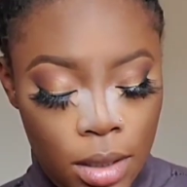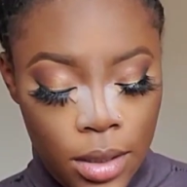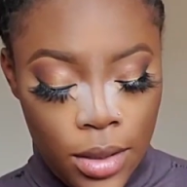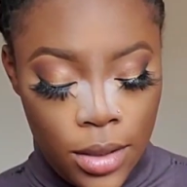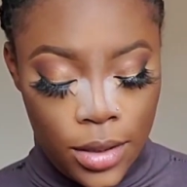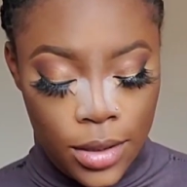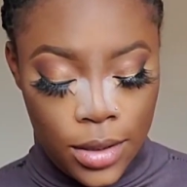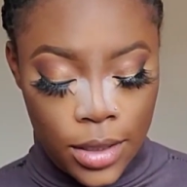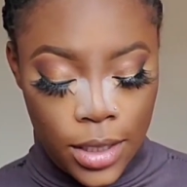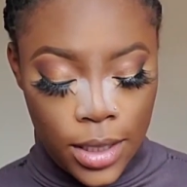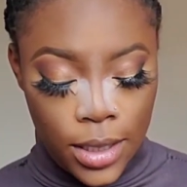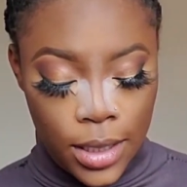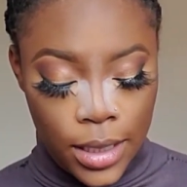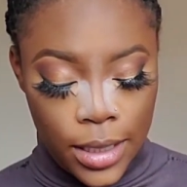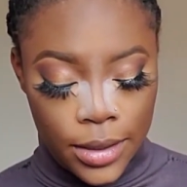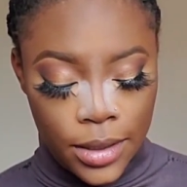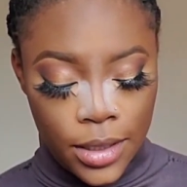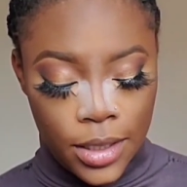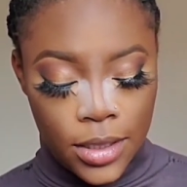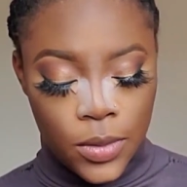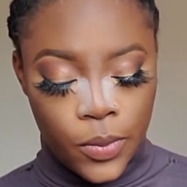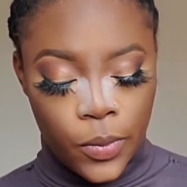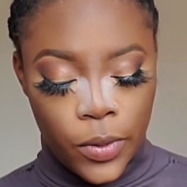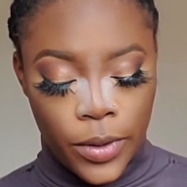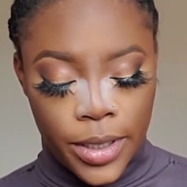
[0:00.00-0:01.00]
Then at
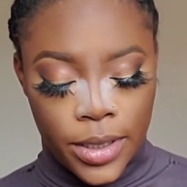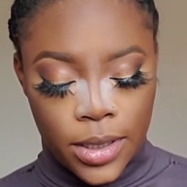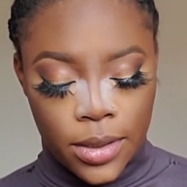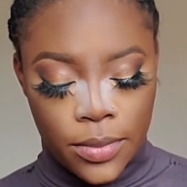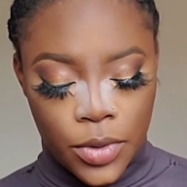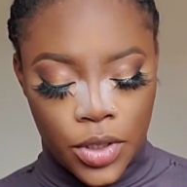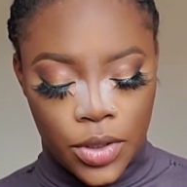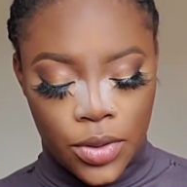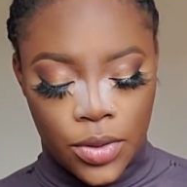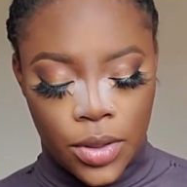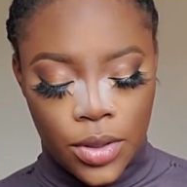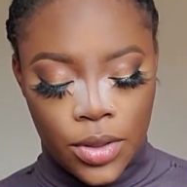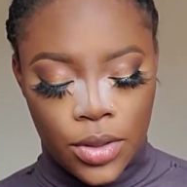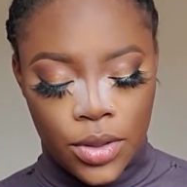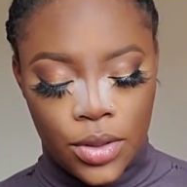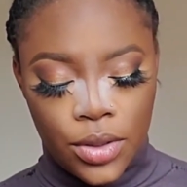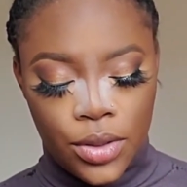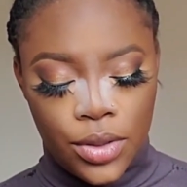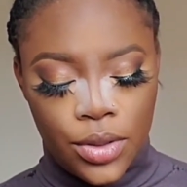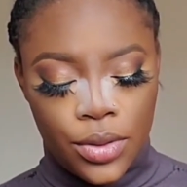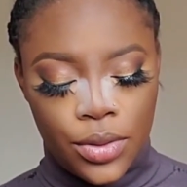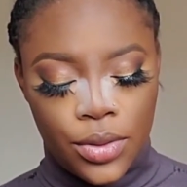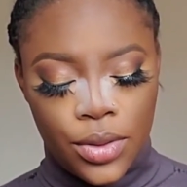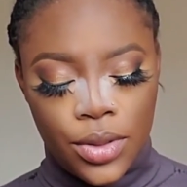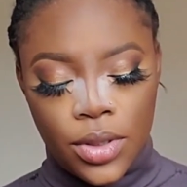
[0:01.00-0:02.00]
this point, I'm just going to
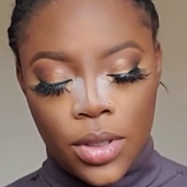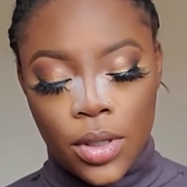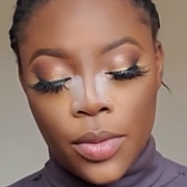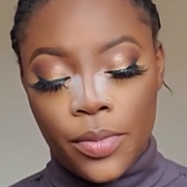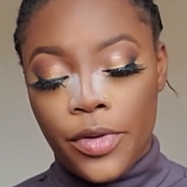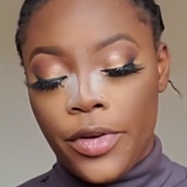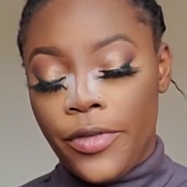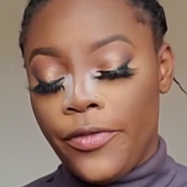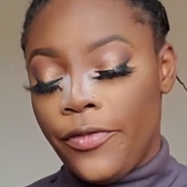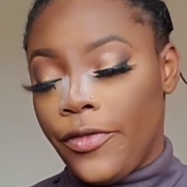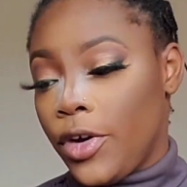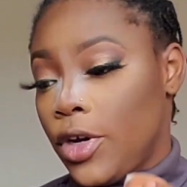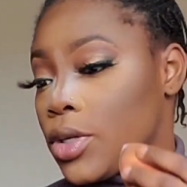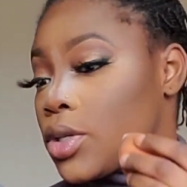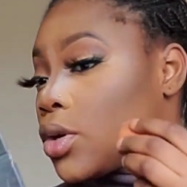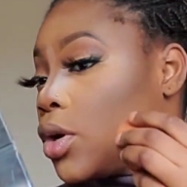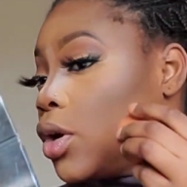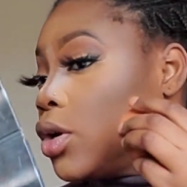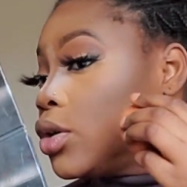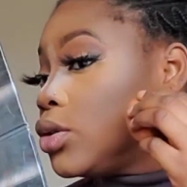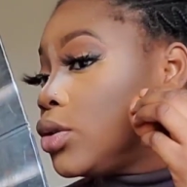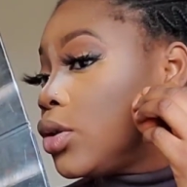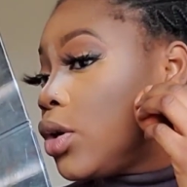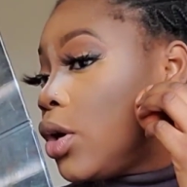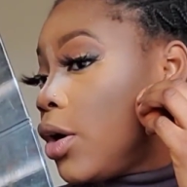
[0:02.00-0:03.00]
do some reverse
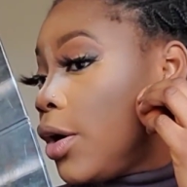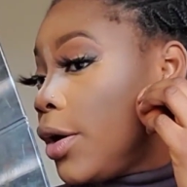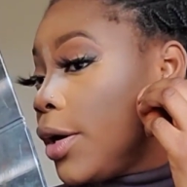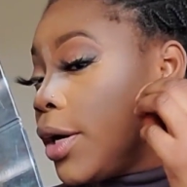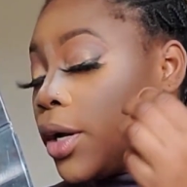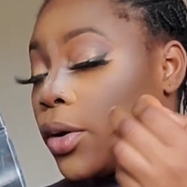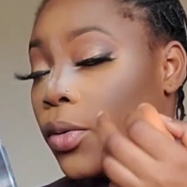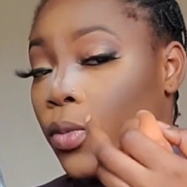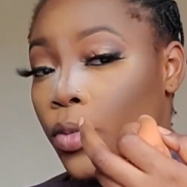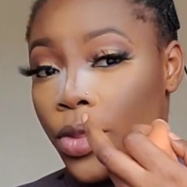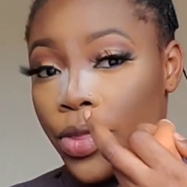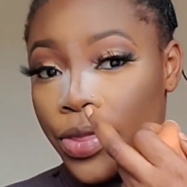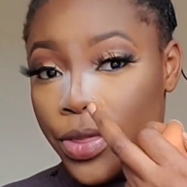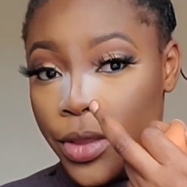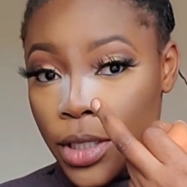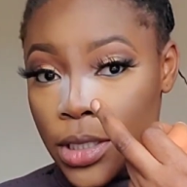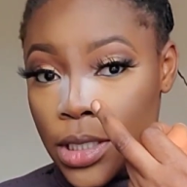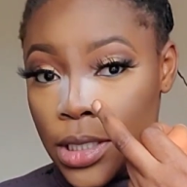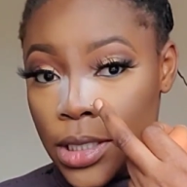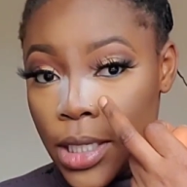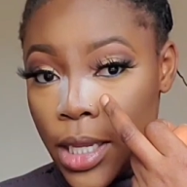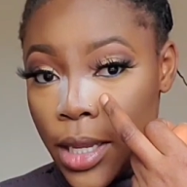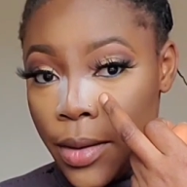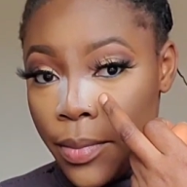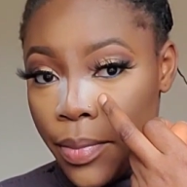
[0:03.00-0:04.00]
contouring with the
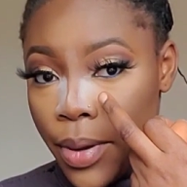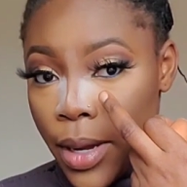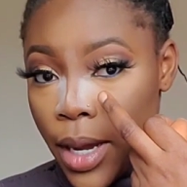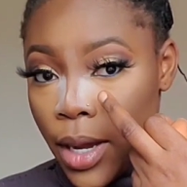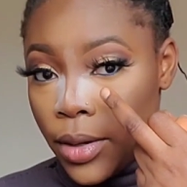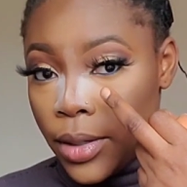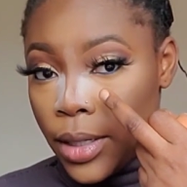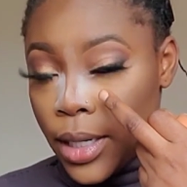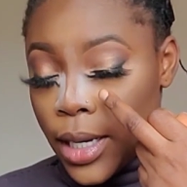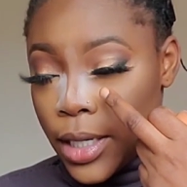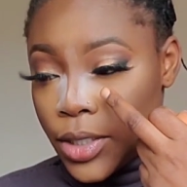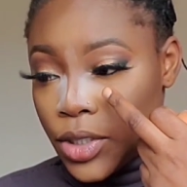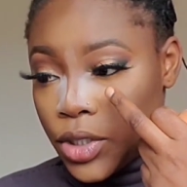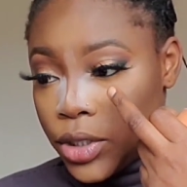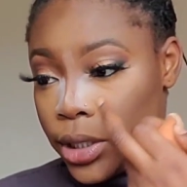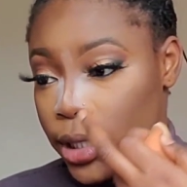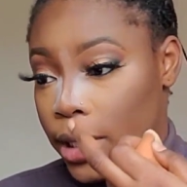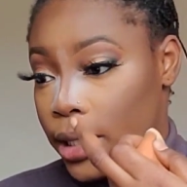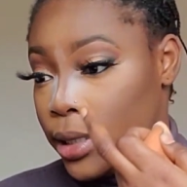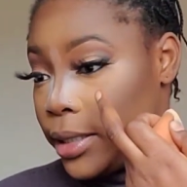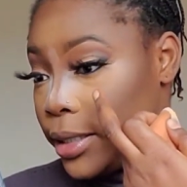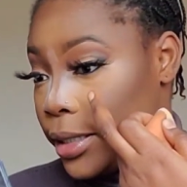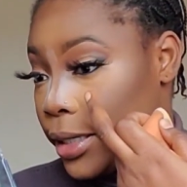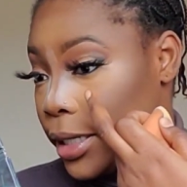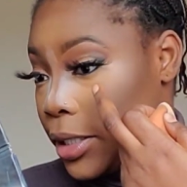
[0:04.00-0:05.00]
same powder
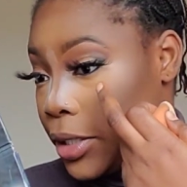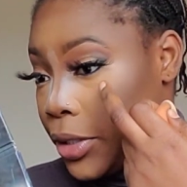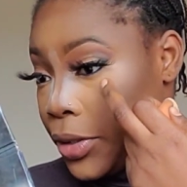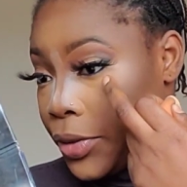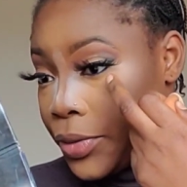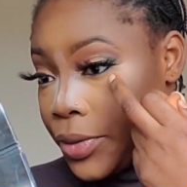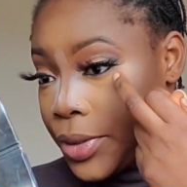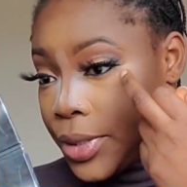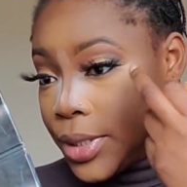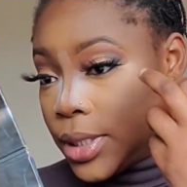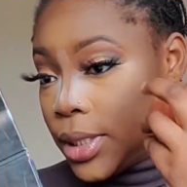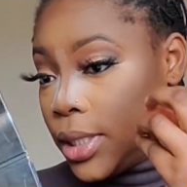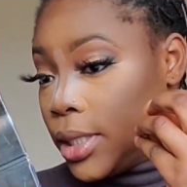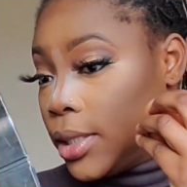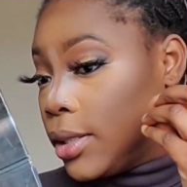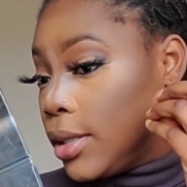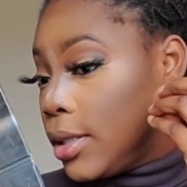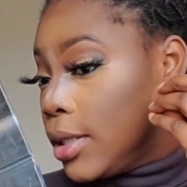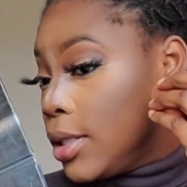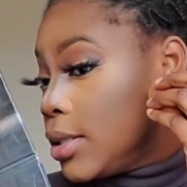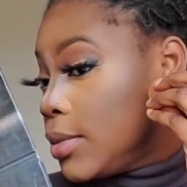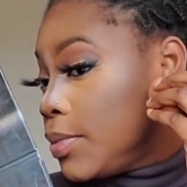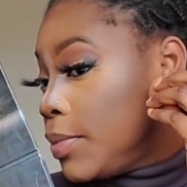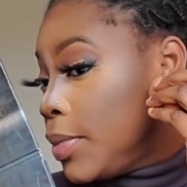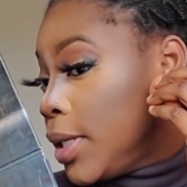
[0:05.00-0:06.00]
shade that I used in
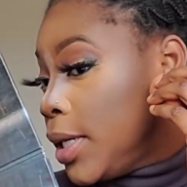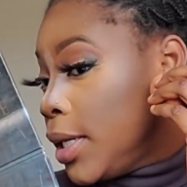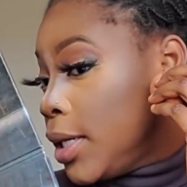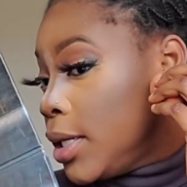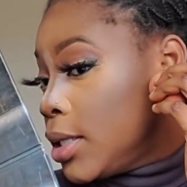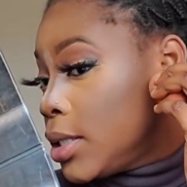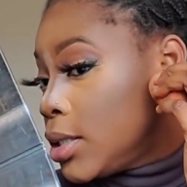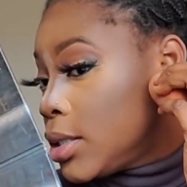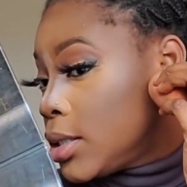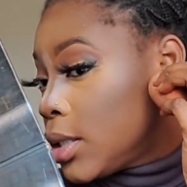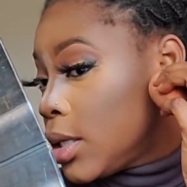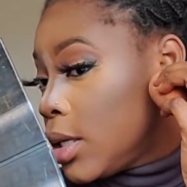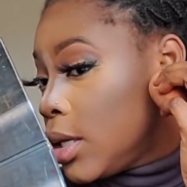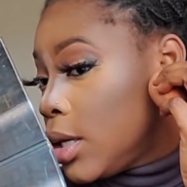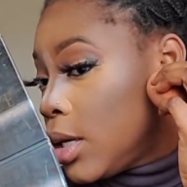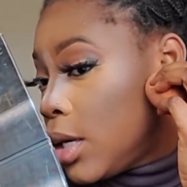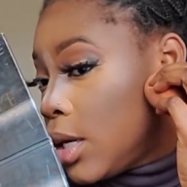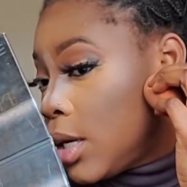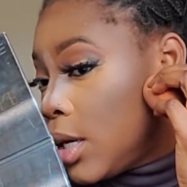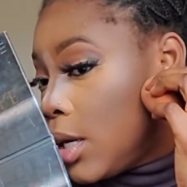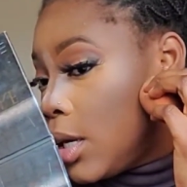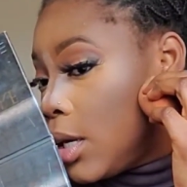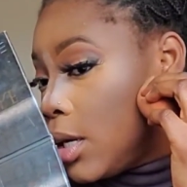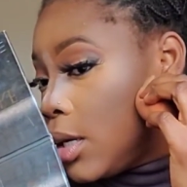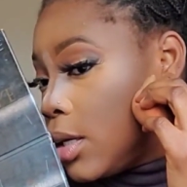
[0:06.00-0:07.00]
this place
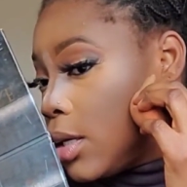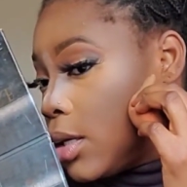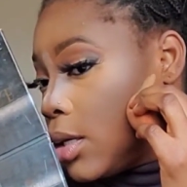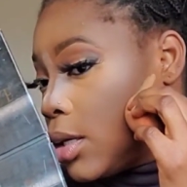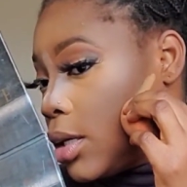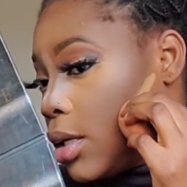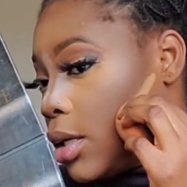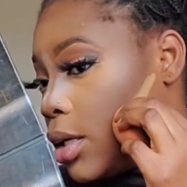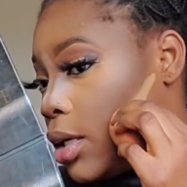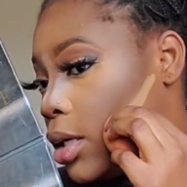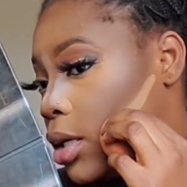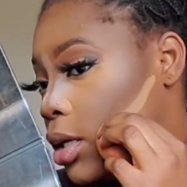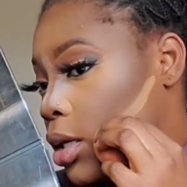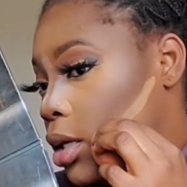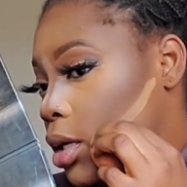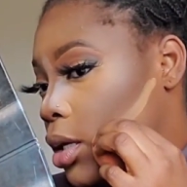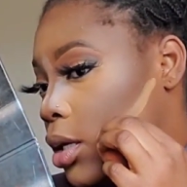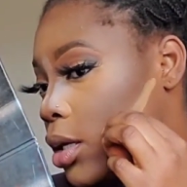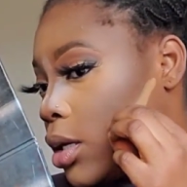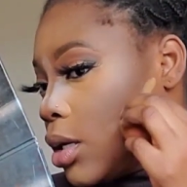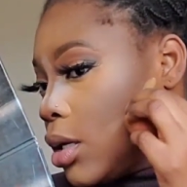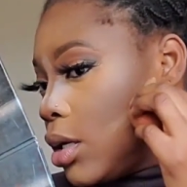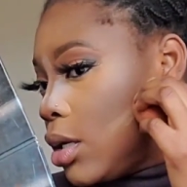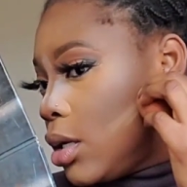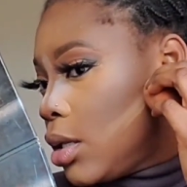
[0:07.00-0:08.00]

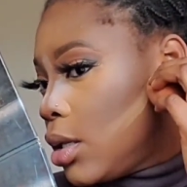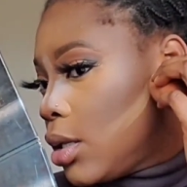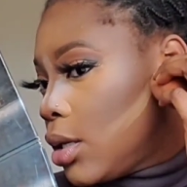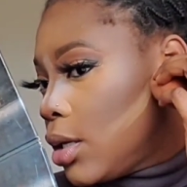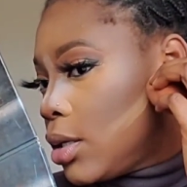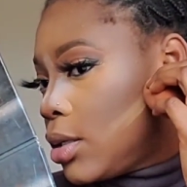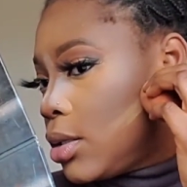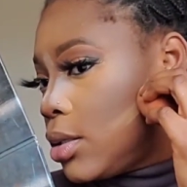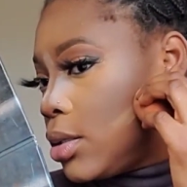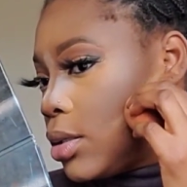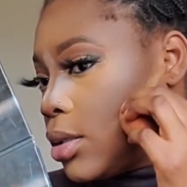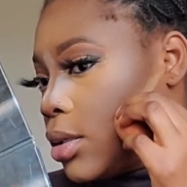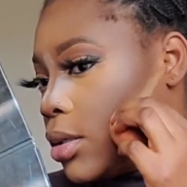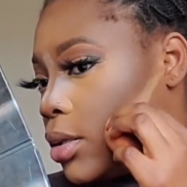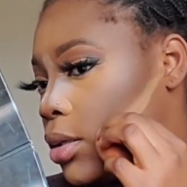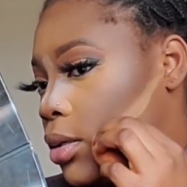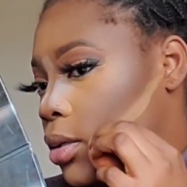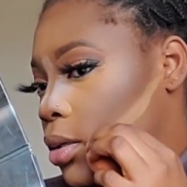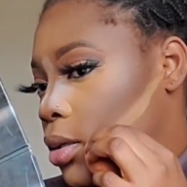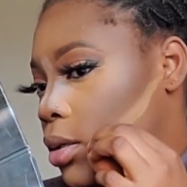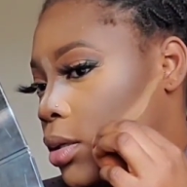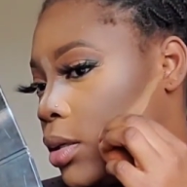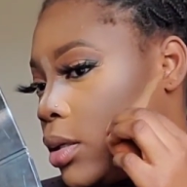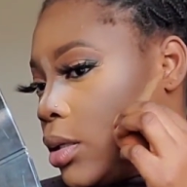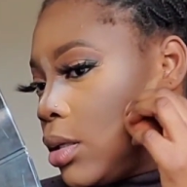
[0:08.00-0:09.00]
here, like
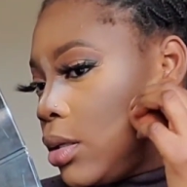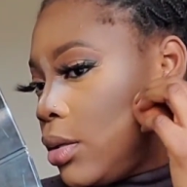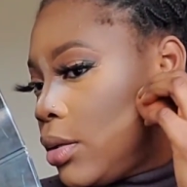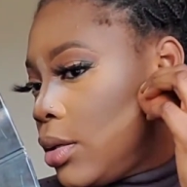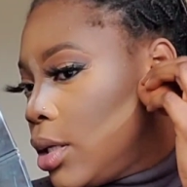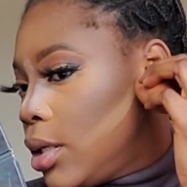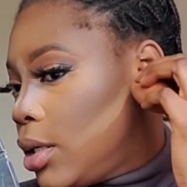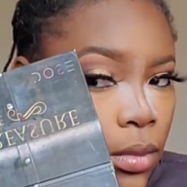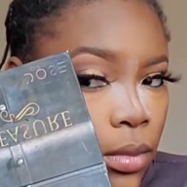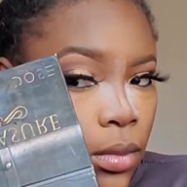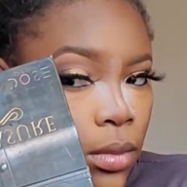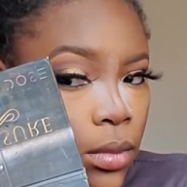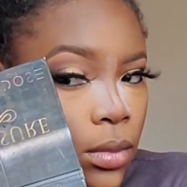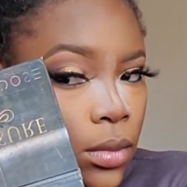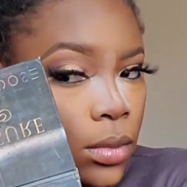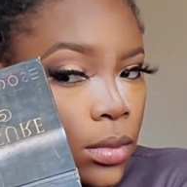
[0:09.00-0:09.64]
so, right?